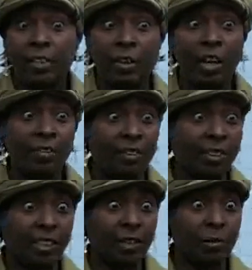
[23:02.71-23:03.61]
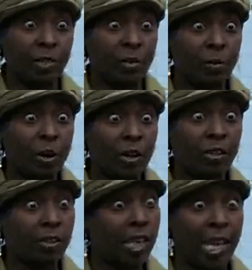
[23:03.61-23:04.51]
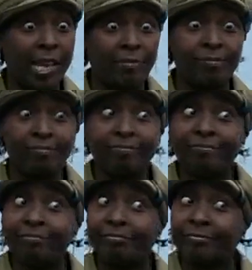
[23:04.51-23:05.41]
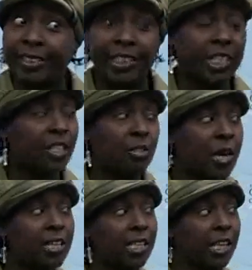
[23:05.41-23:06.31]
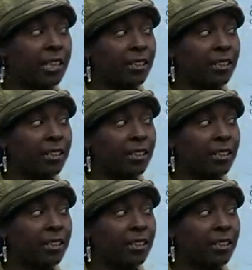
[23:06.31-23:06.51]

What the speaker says: he thought it was going to work, and it doesn't translate.